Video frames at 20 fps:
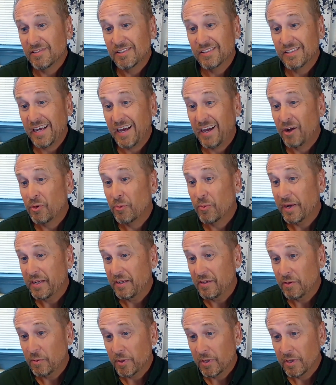how do I
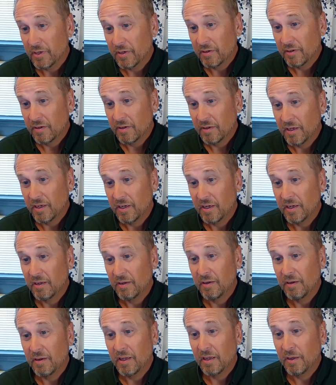do it,
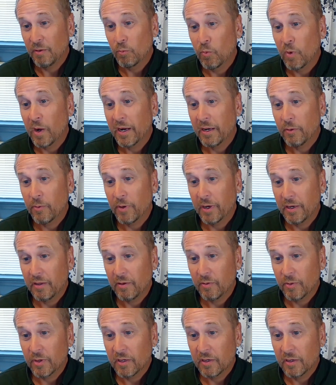and why do I
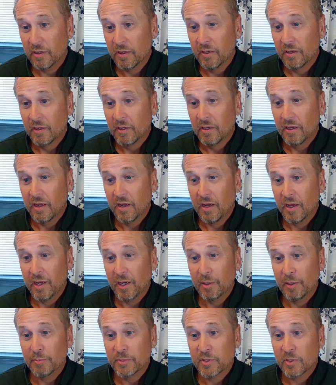do it?
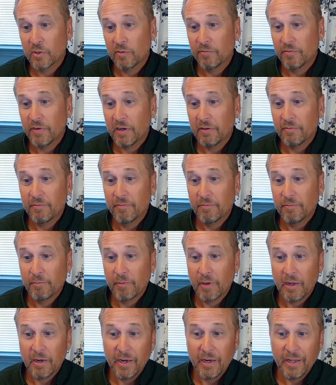So if I've
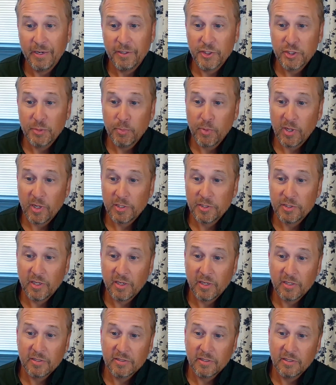got an energy
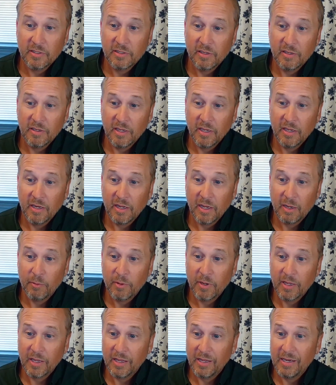project and I want
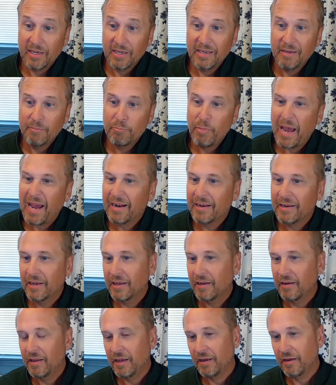to get
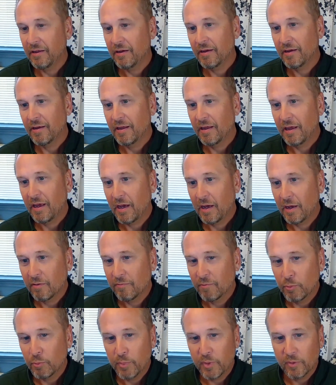BACnet data out of
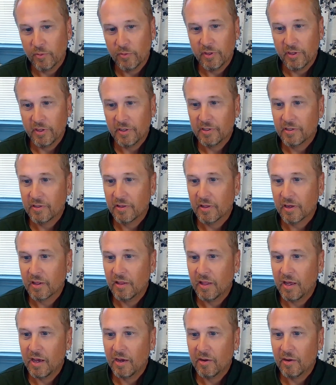a building to the
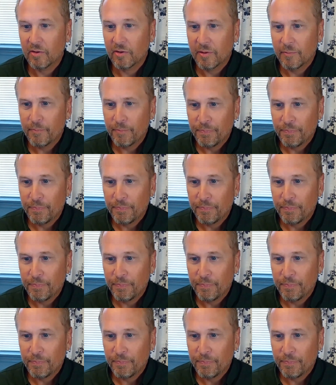cloud,